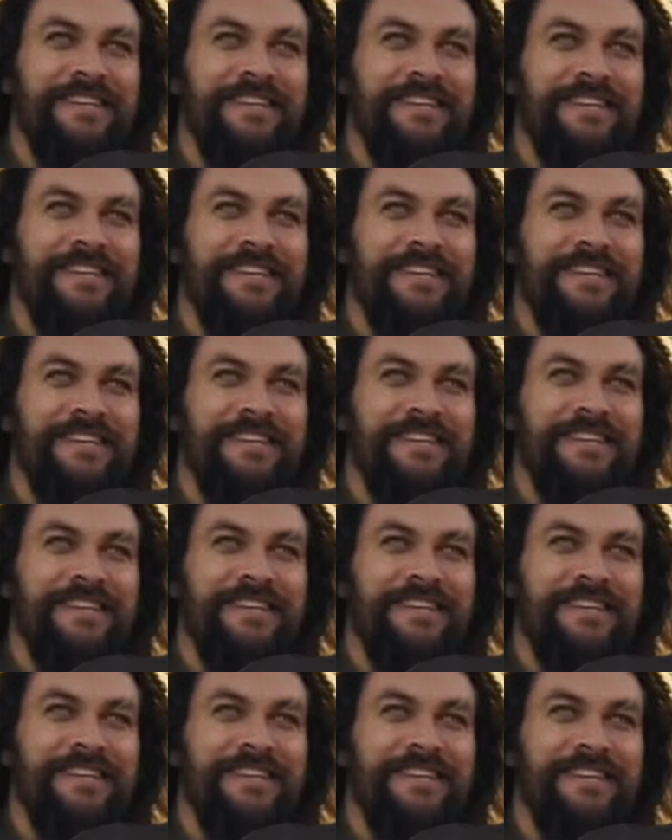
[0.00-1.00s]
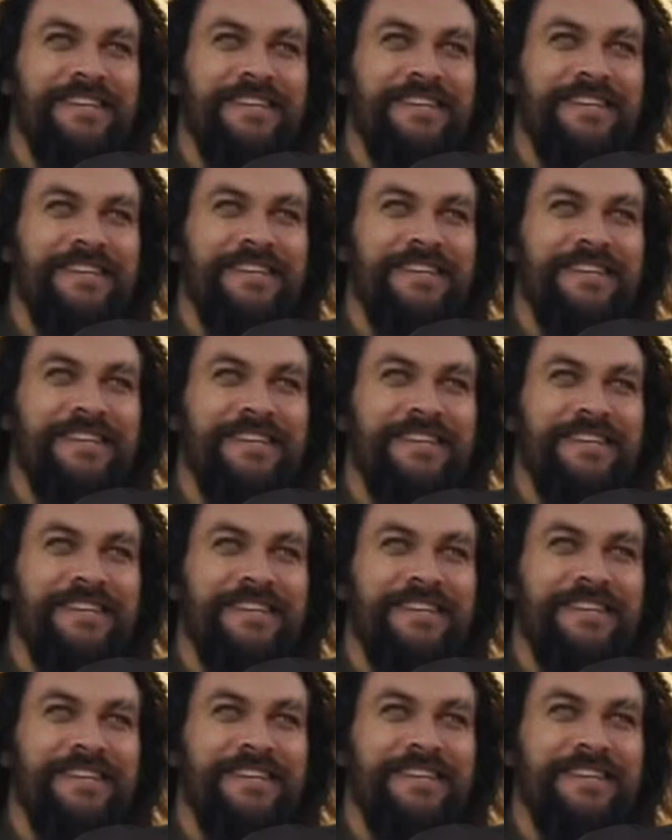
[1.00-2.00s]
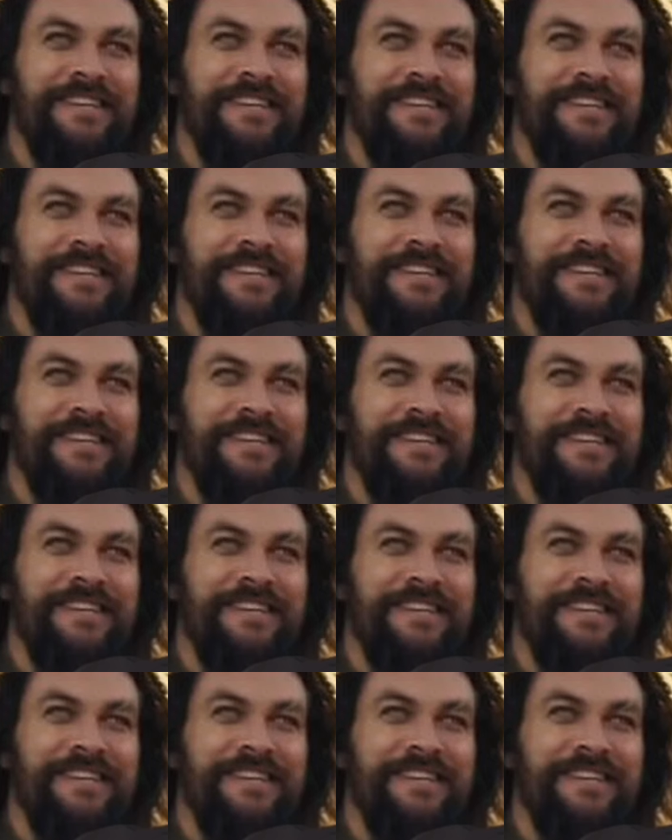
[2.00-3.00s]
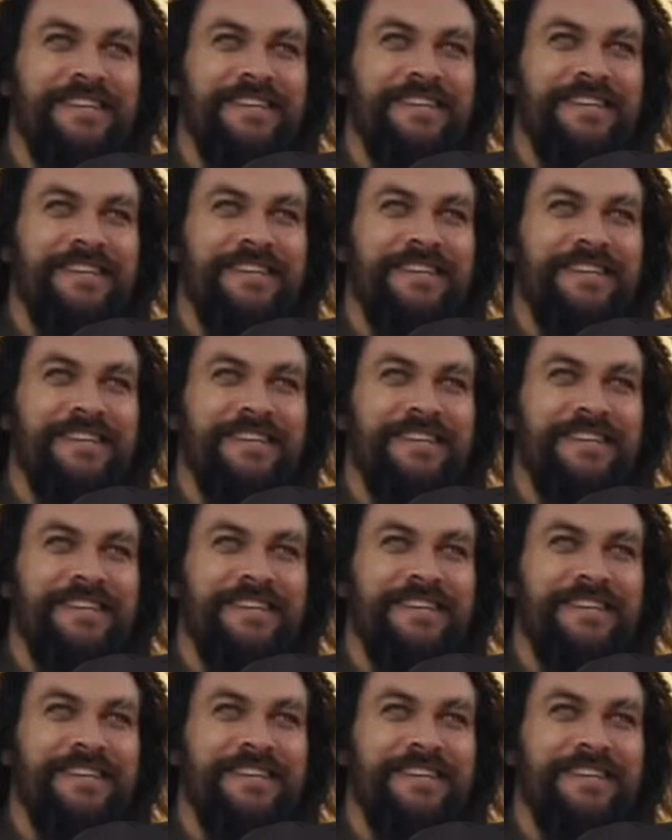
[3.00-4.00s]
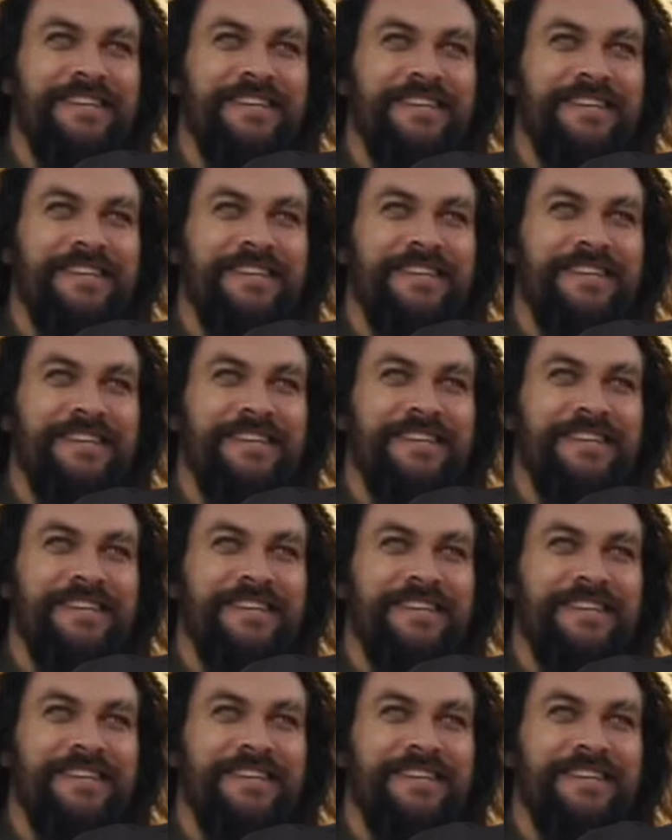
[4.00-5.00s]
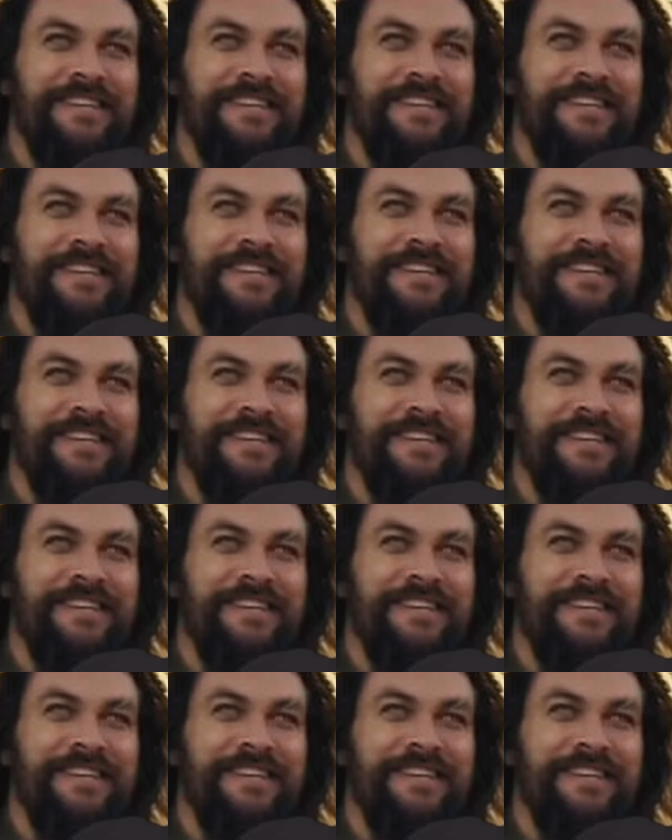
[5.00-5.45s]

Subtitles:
(silent)